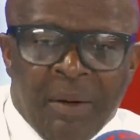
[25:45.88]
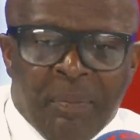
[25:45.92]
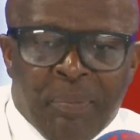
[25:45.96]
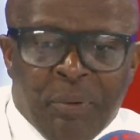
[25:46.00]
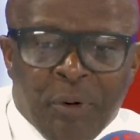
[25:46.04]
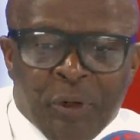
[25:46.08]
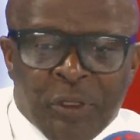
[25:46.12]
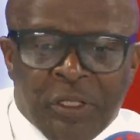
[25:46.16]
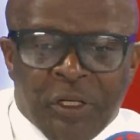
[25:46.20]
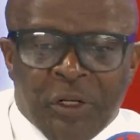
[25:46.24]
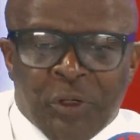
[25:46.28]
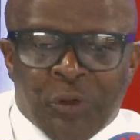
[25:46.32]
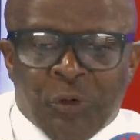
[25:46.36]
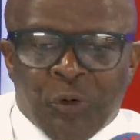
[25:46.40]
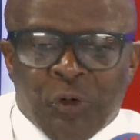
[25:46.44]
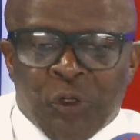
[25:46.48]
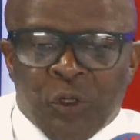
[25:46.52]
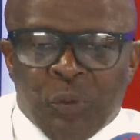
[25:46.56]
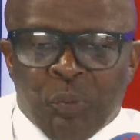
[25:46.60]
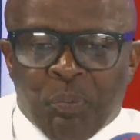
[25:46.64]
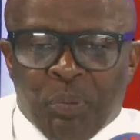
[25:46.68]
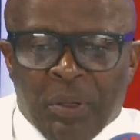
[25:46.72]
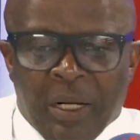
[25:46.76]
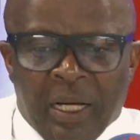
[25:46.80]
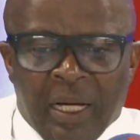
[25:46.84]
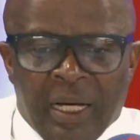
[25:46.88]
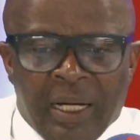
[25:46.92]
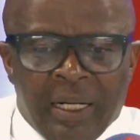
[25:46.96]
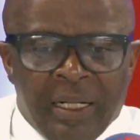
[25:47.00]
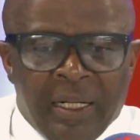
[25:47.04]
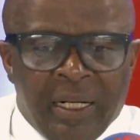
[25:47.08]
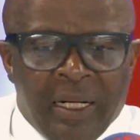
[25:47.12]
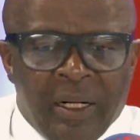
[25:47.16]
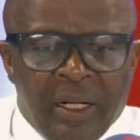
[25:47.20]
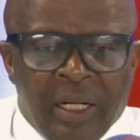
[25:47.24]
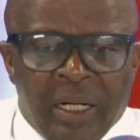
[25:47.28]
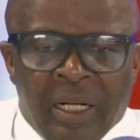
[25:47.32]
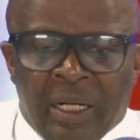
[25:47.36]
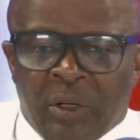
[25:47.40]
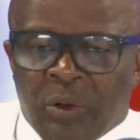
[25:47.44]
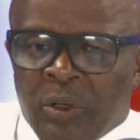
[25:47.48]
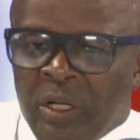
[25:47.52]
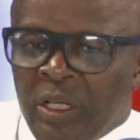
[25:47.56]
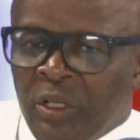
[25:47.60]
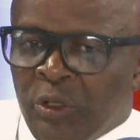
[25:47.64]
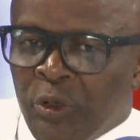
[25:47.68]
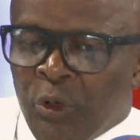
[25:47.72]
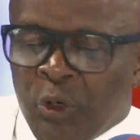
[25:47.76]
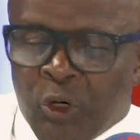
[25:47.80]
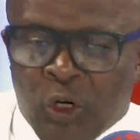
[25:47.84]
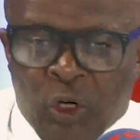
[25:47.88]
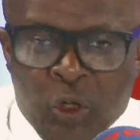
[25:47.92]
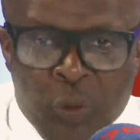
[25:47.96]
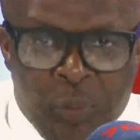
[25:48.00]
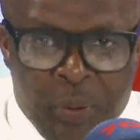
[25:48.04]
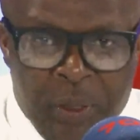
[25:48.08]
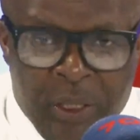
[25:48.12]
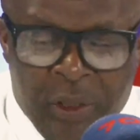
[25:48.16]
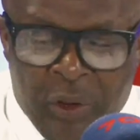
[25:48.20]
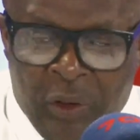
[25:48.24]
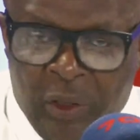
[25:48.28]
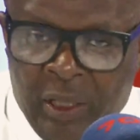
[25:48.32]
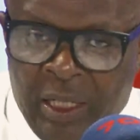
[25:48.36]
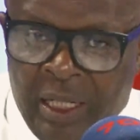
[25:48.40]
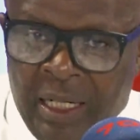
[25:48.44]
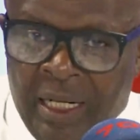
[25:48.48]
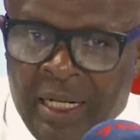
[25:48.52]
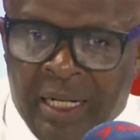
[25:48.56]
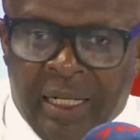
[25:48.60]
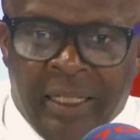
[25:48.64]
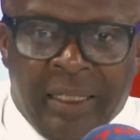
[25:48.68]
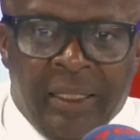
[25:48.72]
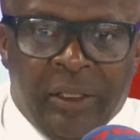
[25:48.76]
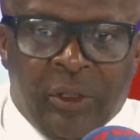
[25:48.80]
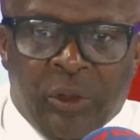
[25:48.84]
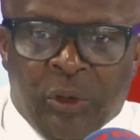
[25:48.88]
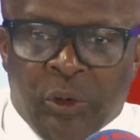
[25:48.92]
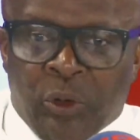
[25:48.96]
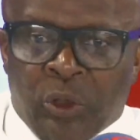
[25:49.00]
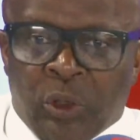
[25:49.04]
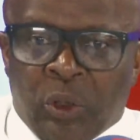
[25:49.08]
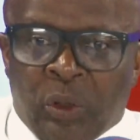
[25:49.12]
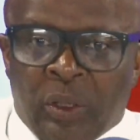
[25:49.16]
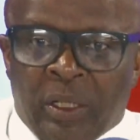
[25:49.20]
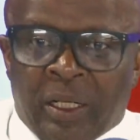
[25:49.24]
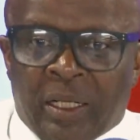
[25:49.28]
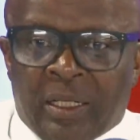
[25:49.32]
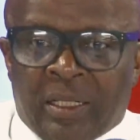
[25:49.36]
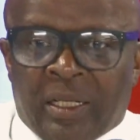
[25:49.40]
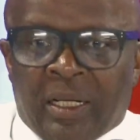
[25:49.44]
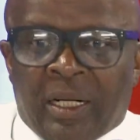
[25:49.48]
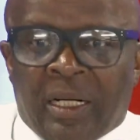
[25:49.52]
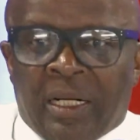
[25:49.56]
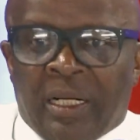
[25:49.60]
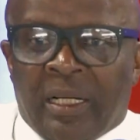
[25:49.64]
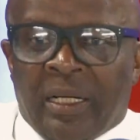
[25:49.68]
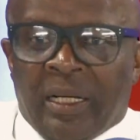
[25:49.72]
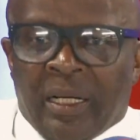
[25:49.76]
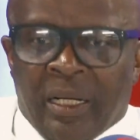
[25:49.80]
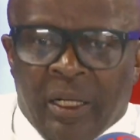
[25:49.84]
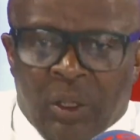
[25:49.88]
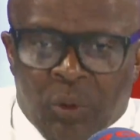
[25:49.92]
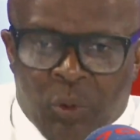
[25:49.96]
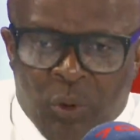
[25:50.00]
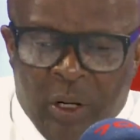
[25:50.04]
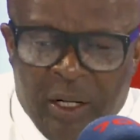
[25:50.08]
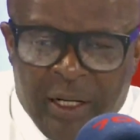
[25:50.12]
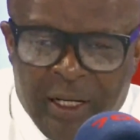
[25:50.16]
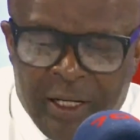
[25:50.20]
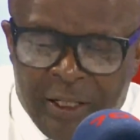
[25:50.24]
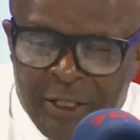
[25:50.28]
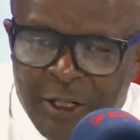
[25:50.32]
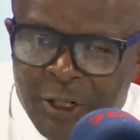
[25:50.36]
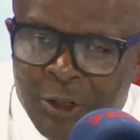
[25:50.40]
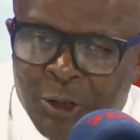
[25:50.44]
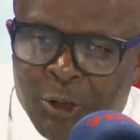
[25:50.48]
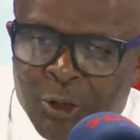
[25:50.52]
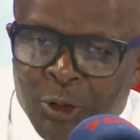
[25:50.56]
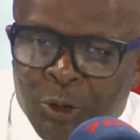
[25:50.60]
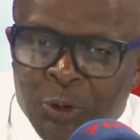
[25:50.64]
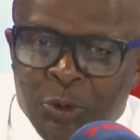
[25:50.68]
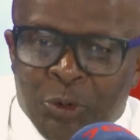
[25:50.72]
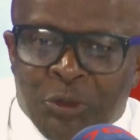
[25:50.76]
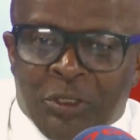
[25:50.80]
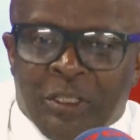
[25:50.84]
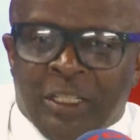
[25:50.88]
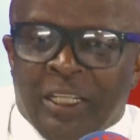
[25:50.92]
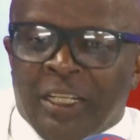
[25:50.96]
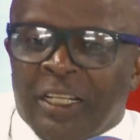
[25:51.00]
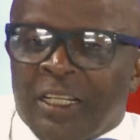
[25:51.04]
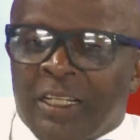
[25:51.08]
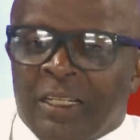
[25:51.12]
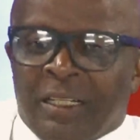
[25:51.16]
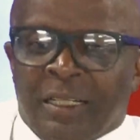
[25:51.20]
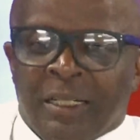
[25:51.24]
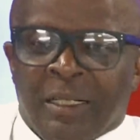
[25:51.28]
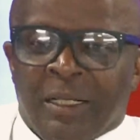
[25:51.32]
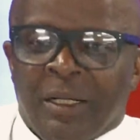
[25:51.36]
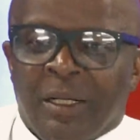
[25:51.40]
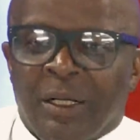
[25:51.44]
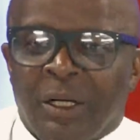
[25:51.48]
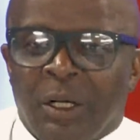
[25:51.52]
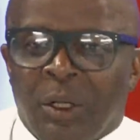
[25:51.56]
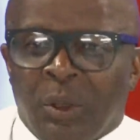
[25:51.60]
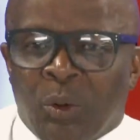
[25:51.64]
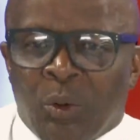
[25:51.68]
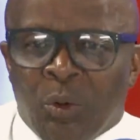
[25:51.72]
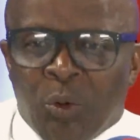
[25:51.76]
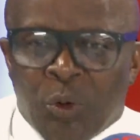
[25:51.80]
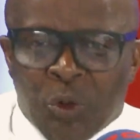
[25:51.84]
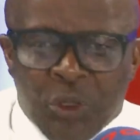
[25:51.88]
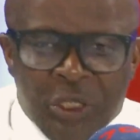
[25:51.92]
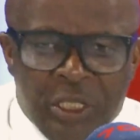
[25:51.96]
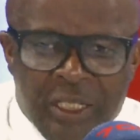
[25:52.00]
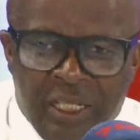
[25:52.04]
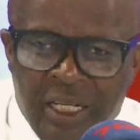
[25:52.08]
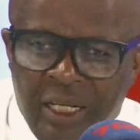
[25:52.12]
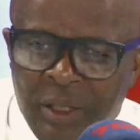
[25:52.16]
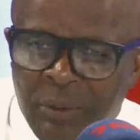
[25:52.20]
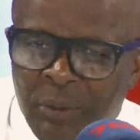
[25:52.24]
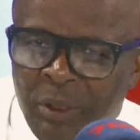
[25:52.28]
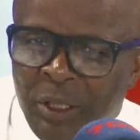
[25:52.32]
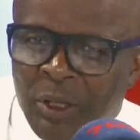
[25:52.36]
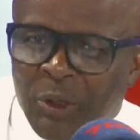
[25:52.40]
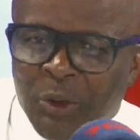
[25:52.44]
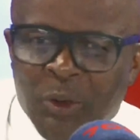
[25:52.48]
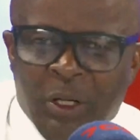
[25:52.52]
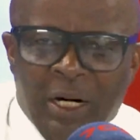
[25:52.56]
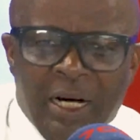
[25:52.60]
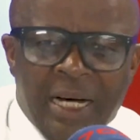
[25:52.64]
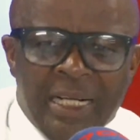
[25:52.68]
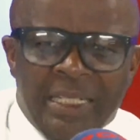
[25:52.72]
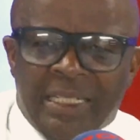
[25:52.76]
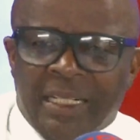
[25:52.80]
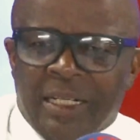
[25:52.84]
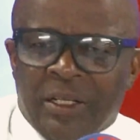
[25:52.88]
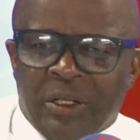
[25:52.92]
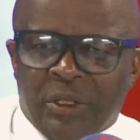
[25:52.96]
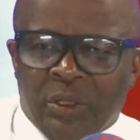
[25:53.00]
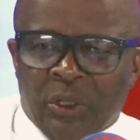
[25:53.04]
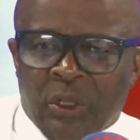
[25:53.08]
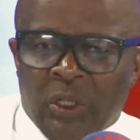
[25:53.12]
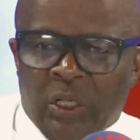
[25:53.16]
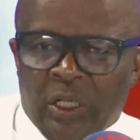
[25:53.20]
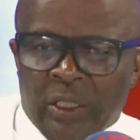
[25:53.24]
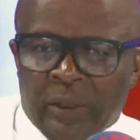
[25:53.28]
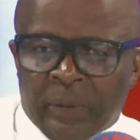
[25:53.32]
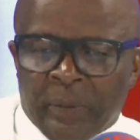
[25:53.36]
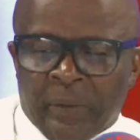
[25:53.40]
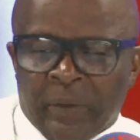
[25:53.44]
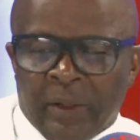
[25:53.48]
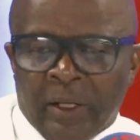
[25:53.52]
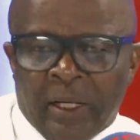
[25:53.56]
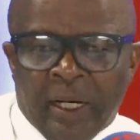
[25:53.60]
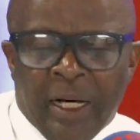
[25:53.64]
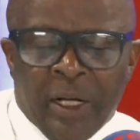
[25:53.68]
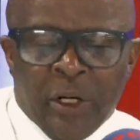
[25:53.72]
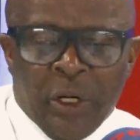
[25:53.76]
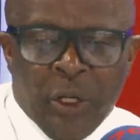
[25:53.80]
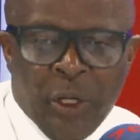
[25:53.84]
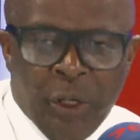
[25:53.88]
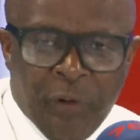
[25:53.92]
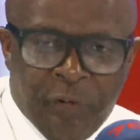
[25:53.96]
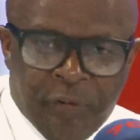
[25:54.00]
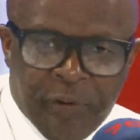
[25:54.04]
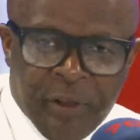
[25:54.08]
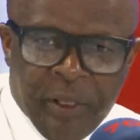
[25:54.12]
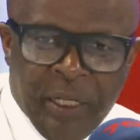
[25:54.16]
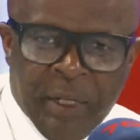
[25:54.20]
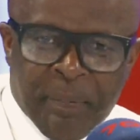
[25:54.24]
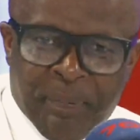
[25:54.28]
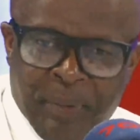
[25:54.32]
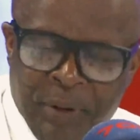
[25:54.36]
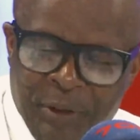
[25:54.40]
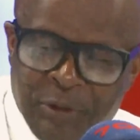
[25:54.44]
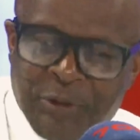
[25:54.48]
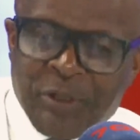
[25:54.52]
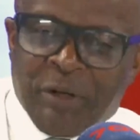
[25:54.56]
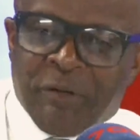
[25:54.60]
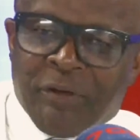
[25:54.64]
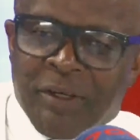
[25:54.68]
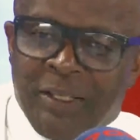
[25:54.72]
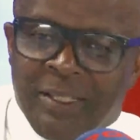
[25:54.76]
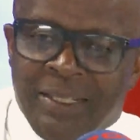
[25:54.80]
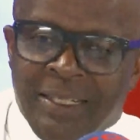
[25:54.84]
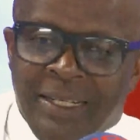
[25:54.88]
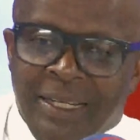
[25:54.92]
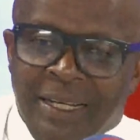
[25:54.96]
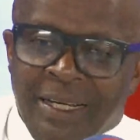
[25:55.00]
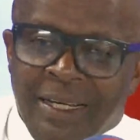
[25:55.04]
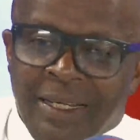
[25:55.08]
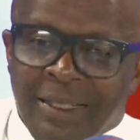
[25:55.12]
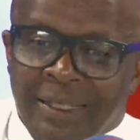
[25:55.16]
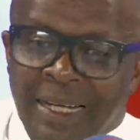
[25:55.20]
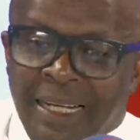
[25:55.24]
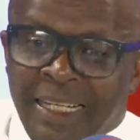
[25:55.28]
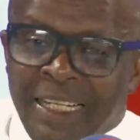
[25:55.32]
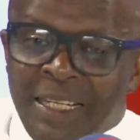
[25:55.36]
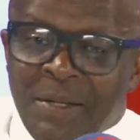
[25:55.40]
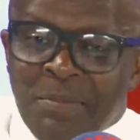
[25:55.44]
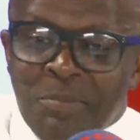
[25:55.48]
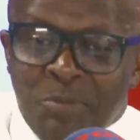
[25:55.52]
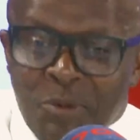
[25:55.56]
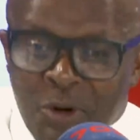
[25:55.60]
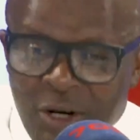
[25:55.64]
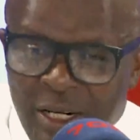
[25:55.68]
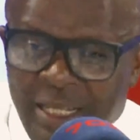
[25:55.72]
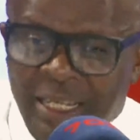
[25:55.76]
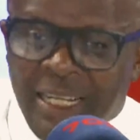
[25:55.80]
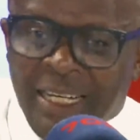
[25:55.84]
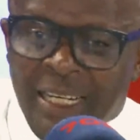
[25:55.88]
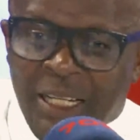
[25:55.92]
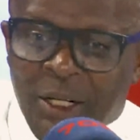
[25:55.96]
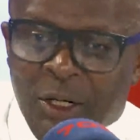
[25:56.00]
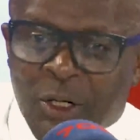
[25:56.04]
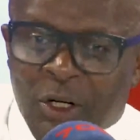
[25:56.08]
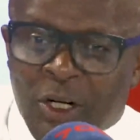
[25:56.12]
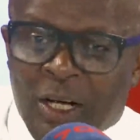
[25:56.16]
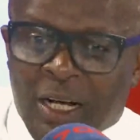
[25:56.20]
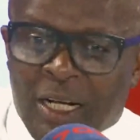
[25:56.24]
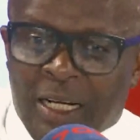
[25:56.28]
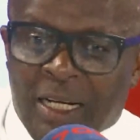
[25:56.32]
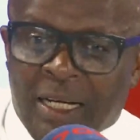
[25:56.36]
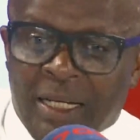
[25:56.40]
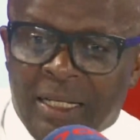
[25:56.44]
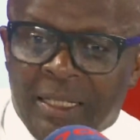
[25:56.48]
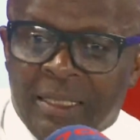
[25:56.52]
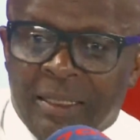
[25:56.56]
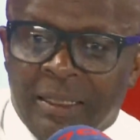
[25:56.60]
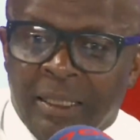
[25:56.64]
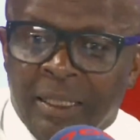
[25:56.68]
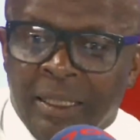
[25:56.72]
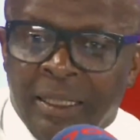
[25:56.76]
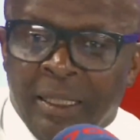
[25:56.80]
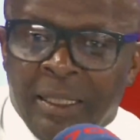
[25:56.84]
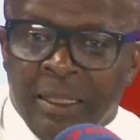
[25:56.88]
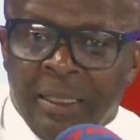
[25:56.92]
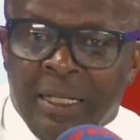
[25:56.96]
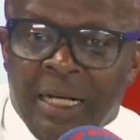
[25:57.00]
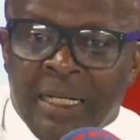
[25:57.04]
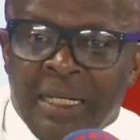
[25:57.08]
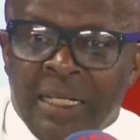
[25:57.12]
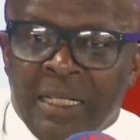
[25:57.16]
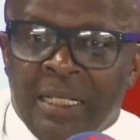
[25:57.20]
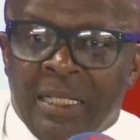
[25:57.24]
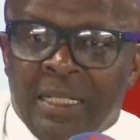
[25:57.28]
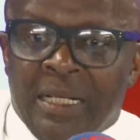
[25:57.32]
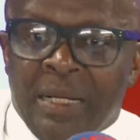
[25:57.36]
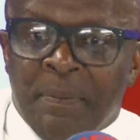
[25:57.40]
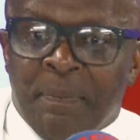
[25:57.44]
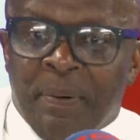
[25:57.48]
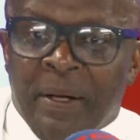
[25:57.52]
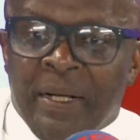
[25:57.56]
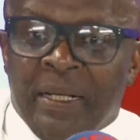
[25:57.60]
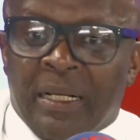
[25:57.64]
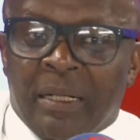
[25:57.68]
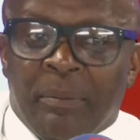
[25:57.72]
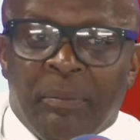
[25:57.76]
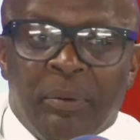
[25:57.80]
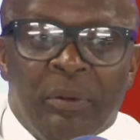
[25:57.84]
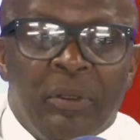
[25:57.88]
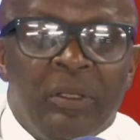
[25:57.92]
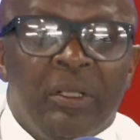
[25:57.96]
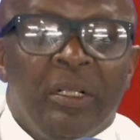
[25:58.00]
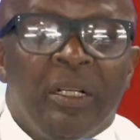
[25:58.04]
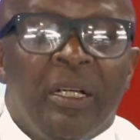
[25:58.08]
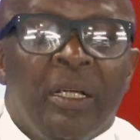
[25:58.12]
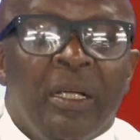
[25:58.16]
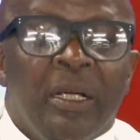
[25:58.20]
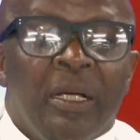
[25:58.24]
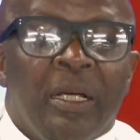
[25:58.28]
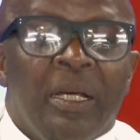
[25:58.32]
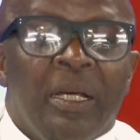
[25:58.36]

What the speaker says: A post office whose plan, as you open online, you know exactly when is it closing, who is dealing with what, and so on. An office, a post office that is modernly organized, that is dependable,